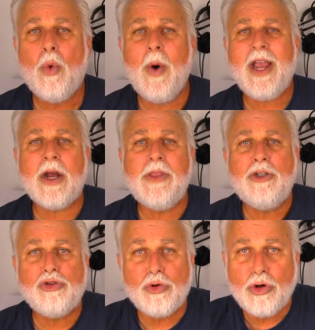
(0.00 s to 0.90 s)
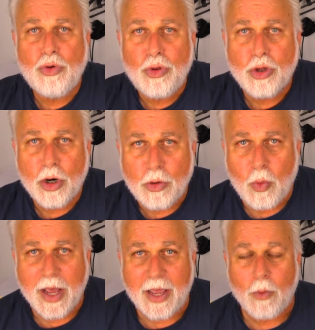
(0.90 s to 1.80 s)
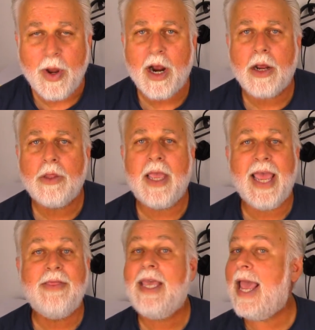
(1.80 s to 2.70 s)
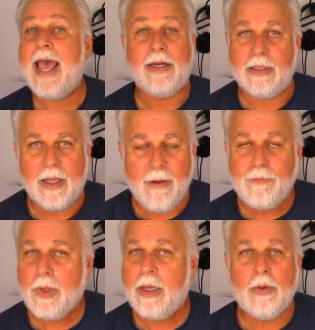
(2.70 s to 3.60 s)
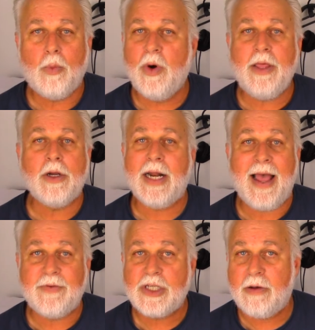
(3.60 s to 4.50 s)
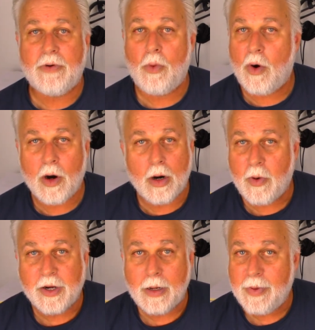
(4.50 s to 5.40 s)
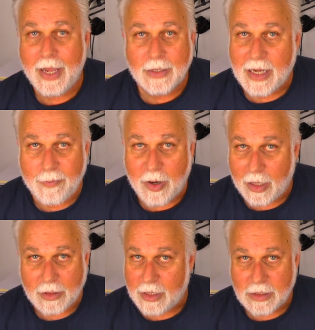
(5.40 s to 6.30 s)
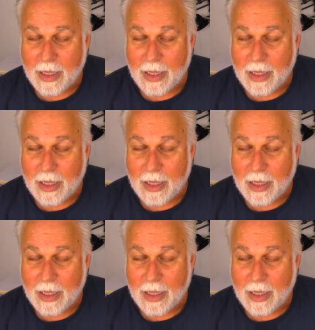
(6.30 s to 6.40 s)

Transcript: We are the true third way. In the end, we're either going to have a civil war or we're going to be anti-politists.